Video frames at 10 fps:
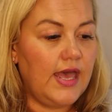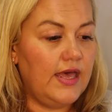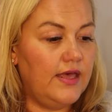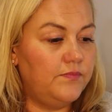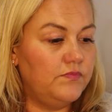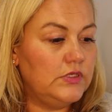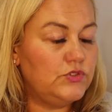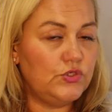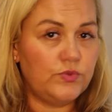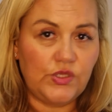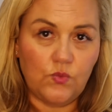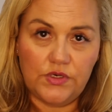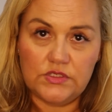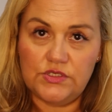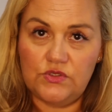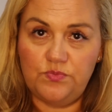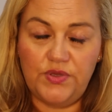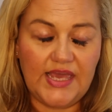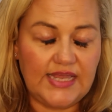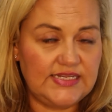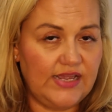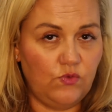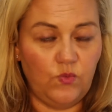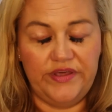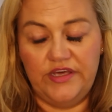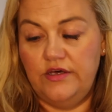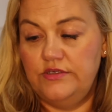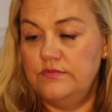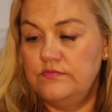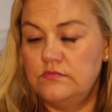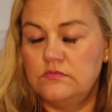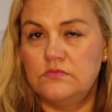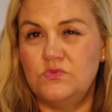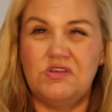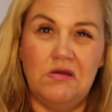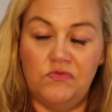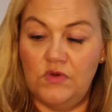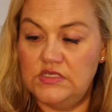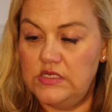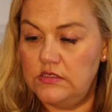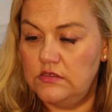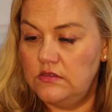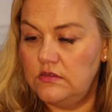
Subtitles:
Do what you want to do, put your head down and work hard. It's kind of what I did.